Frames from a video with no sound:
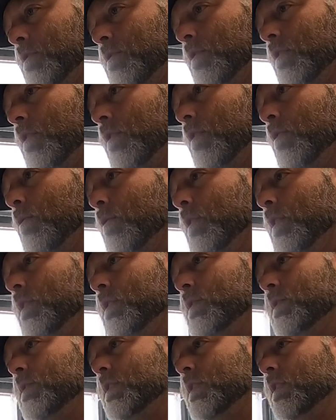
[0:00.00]
a
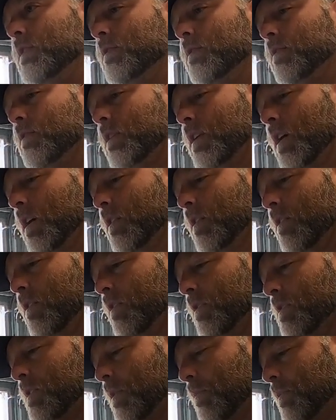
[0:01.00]
turquoise teal
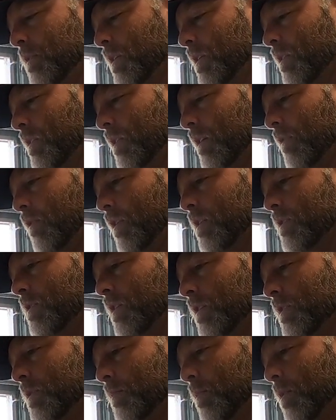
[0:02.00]
color or something. I've already
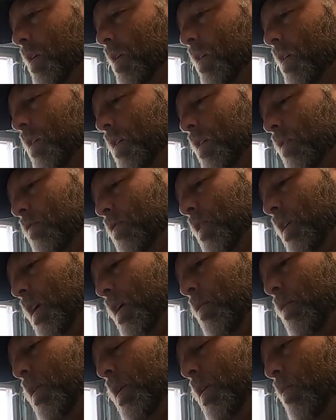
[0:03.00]
talked to Mark and figured
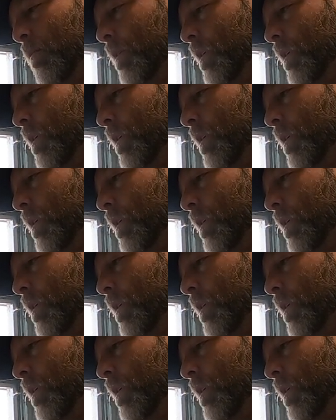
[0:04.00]
out what he